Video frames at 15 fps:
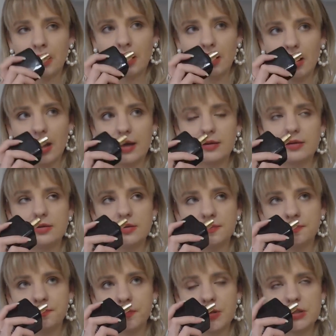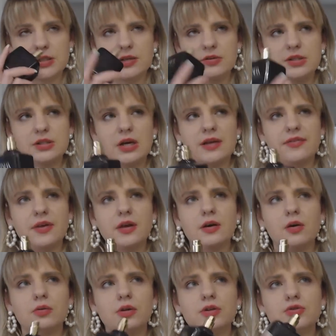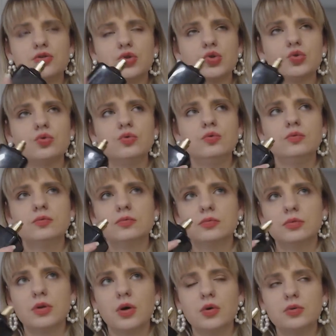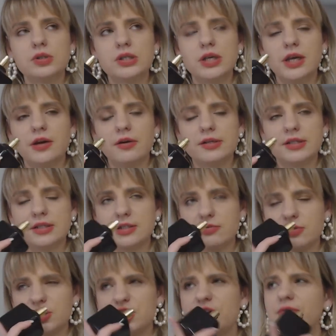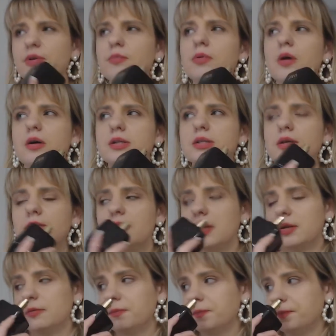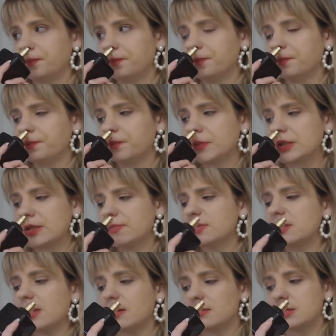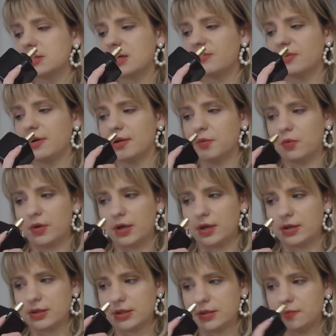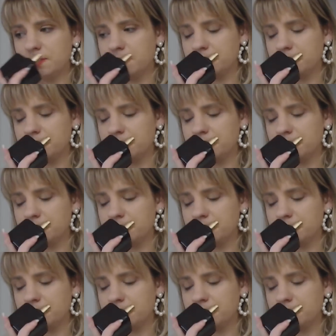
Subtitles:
And there's, I think, only two notes here. I think there's cherry blossom and something else. I forgot what it is.